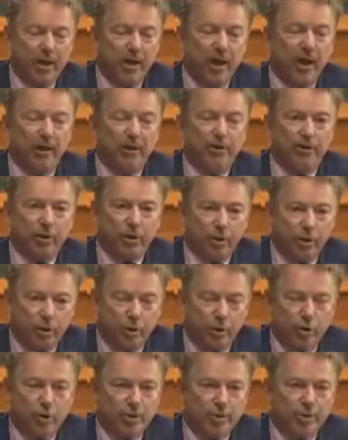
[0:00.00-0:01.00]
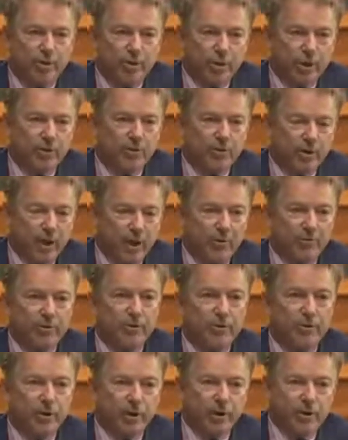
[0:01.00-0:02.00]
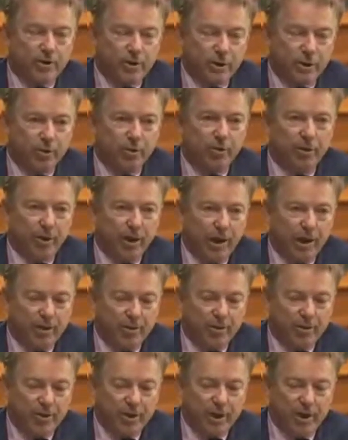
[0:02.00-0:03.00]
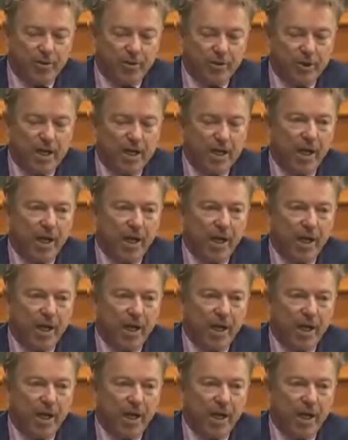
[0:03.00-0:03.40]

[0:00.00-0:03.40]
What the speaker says: and it's a huge mistake to allow this to continue in the United States.